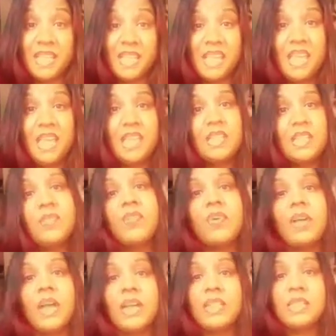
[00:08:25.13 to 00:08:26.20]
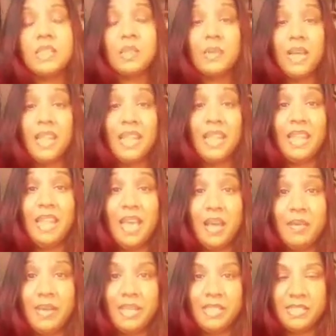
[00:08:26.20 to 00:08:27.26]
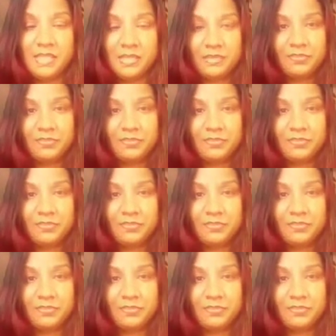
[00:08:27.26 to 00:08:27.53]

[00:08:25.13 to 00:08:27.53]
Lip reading: key is for us to allow it.